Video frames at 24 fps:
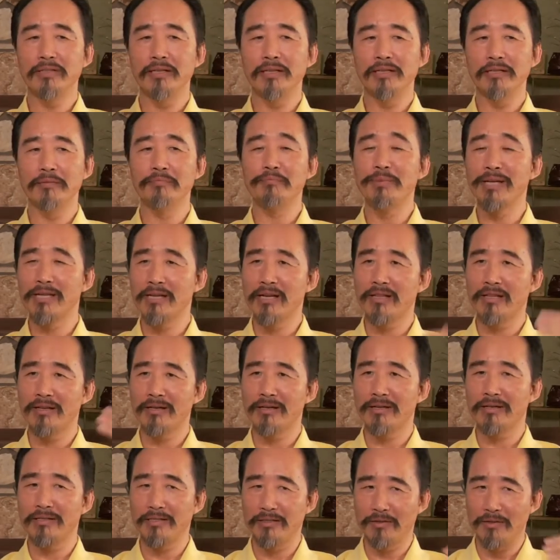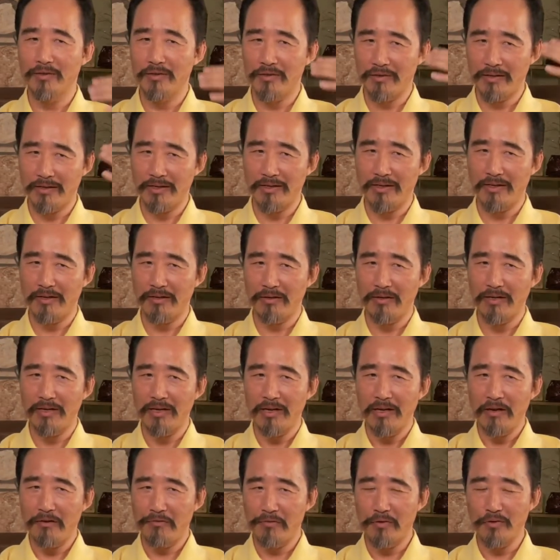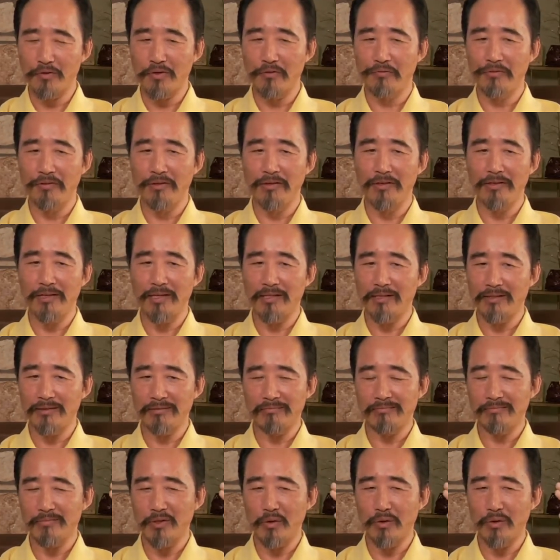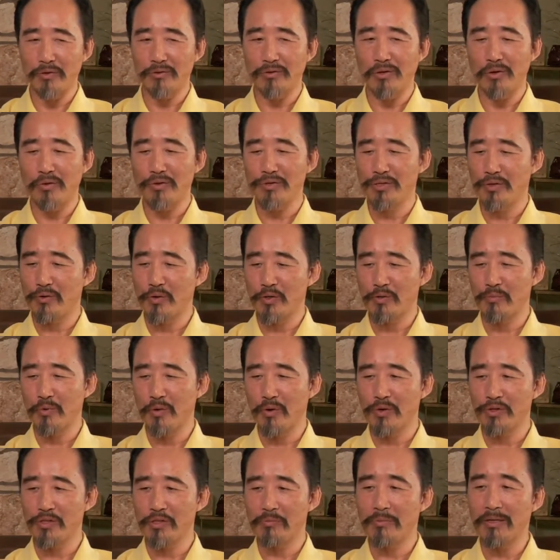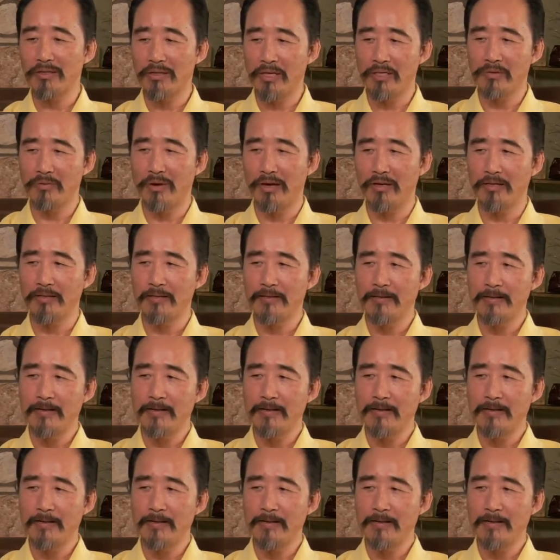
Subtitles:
in many other, philosophy and ontology, cosmology. But anyway,